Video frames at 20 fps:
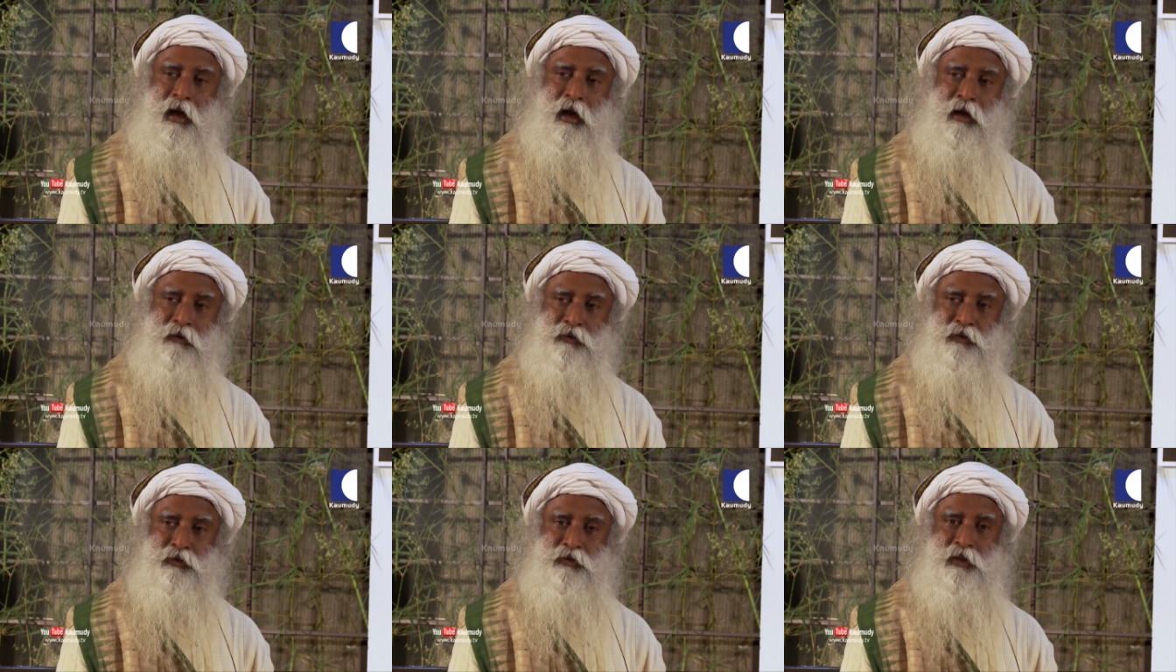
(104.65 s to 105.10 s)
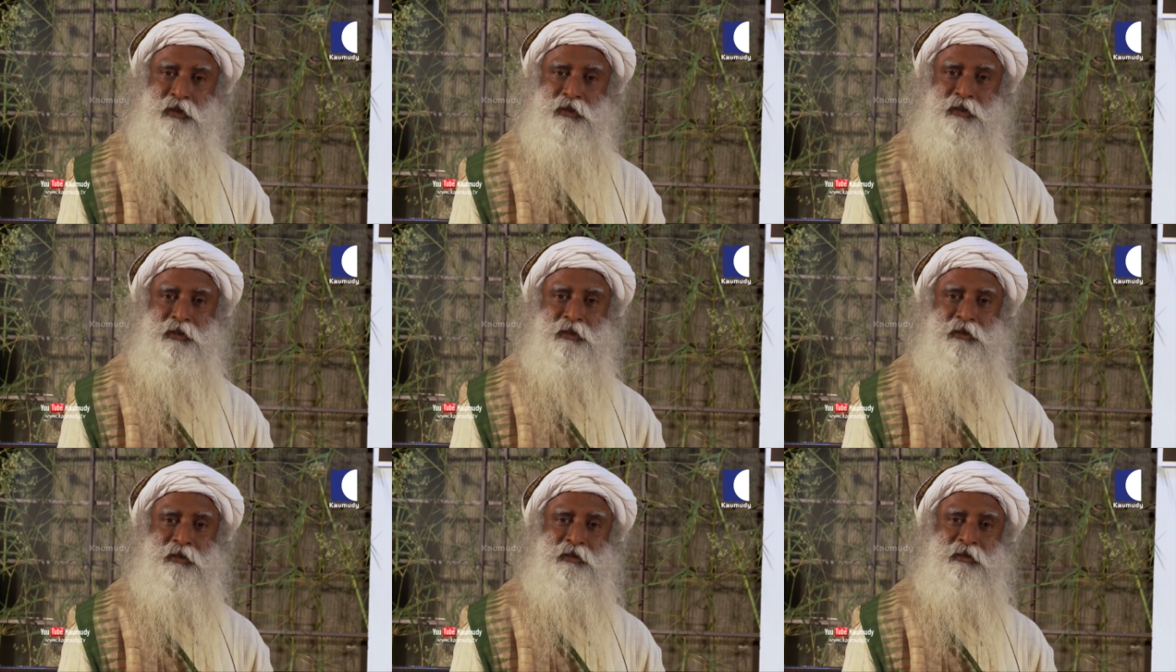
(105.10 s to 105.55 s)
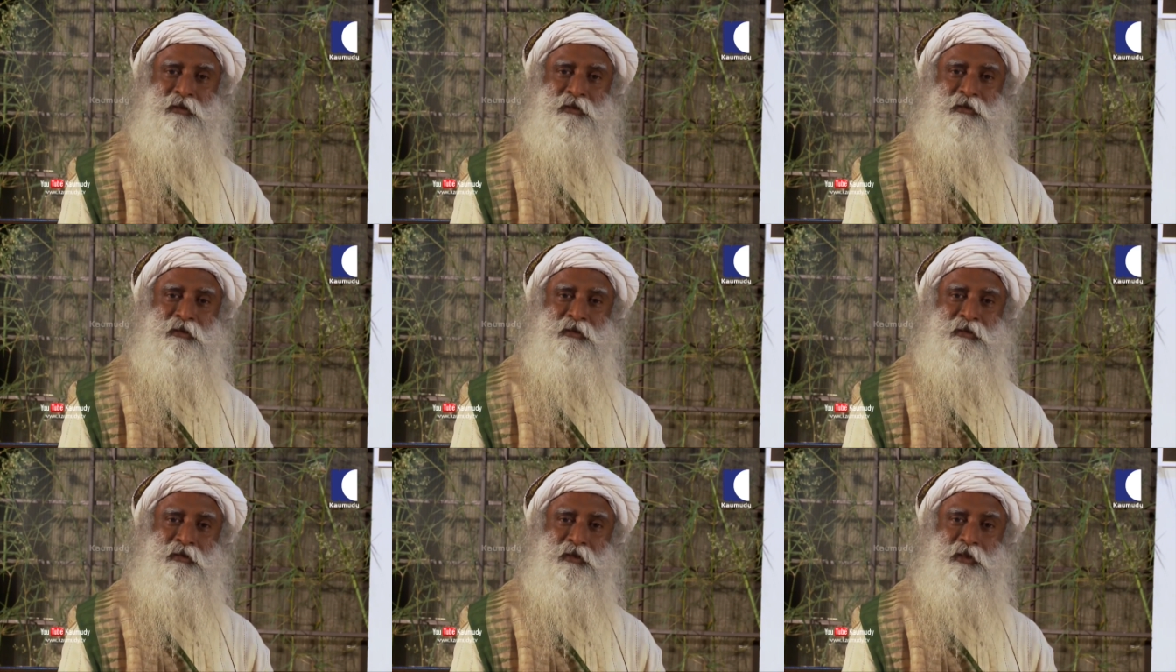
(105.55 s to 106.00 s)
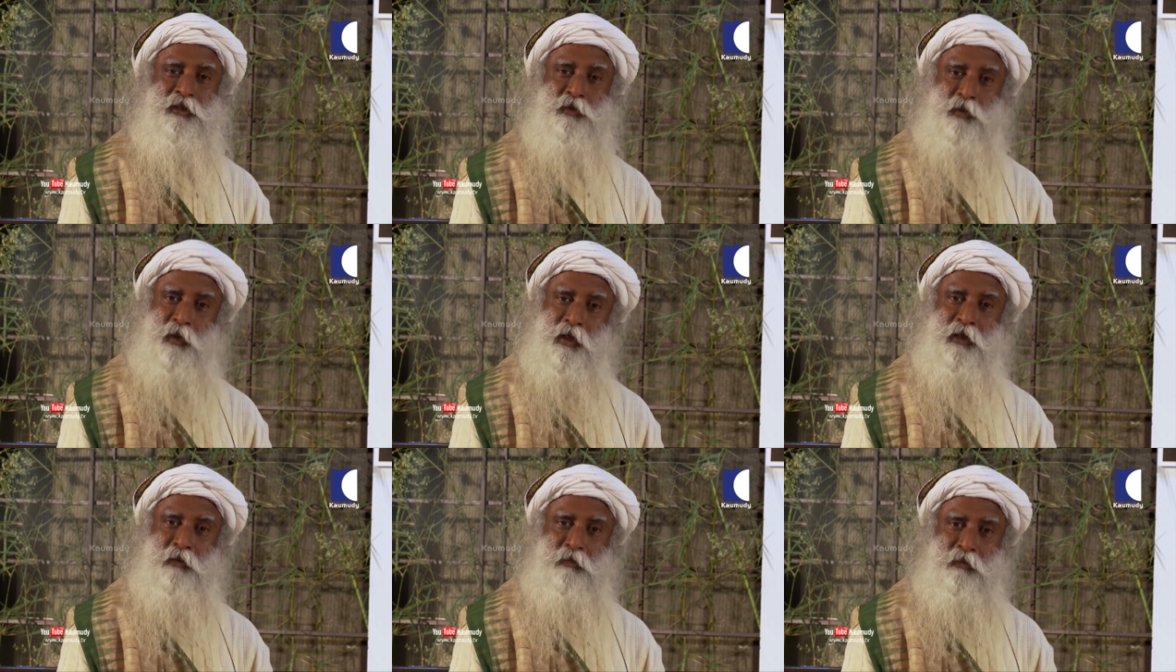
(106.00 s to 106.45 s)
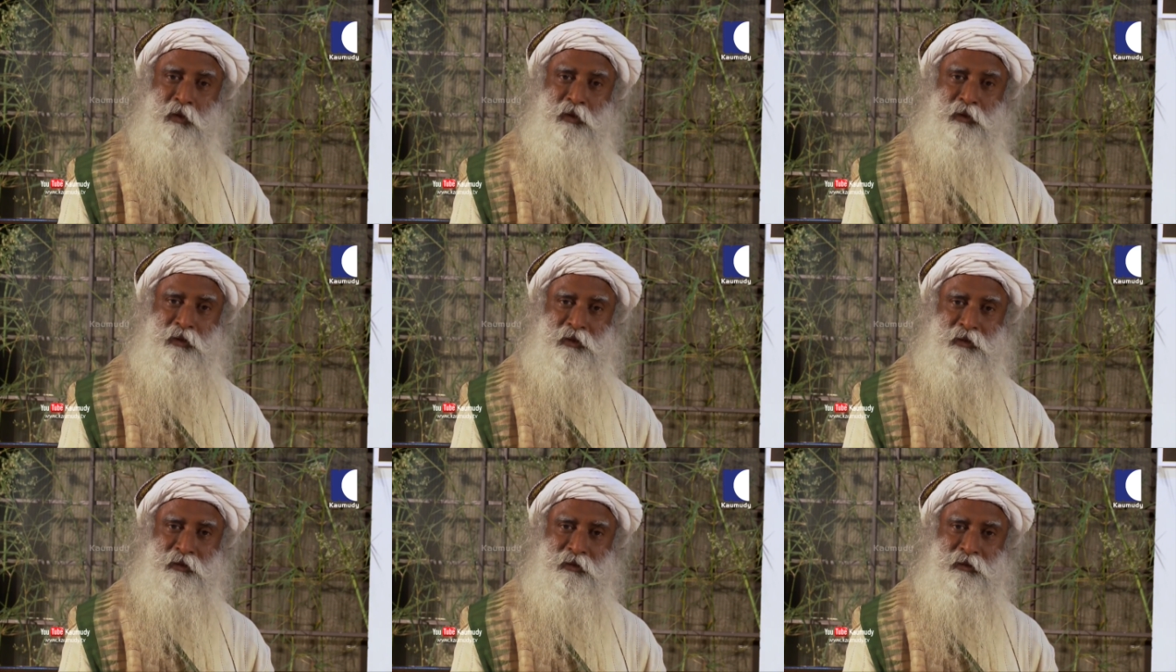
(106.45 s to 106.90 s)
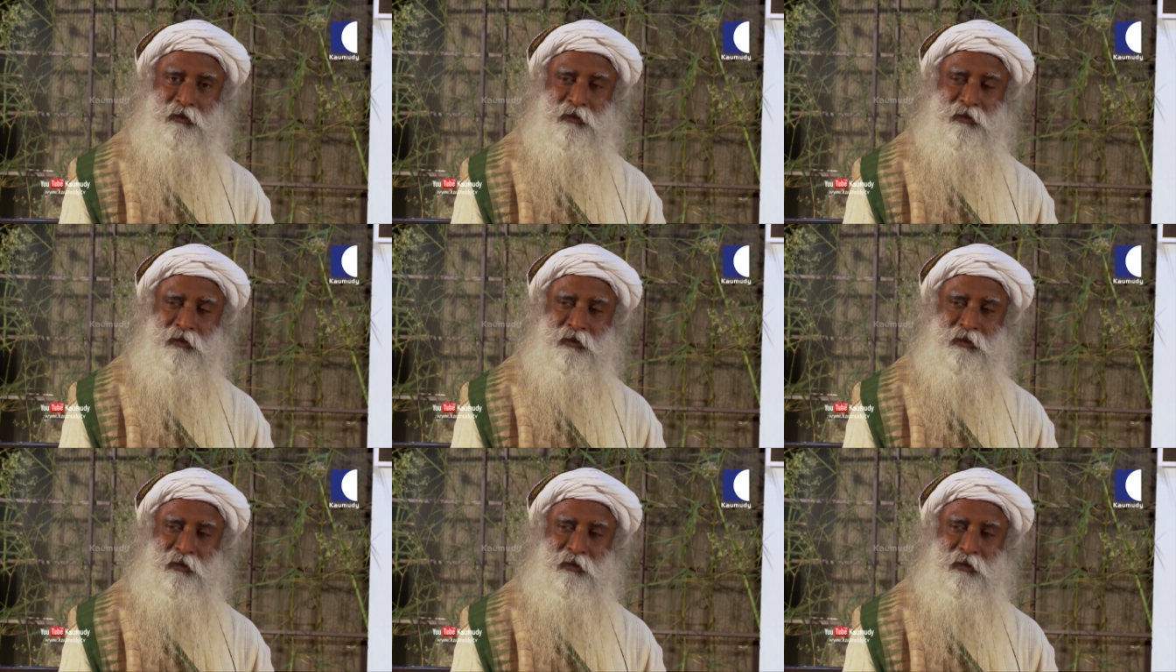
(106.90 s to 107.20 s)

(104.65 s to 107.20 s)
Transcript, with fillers: How you touch it is very important.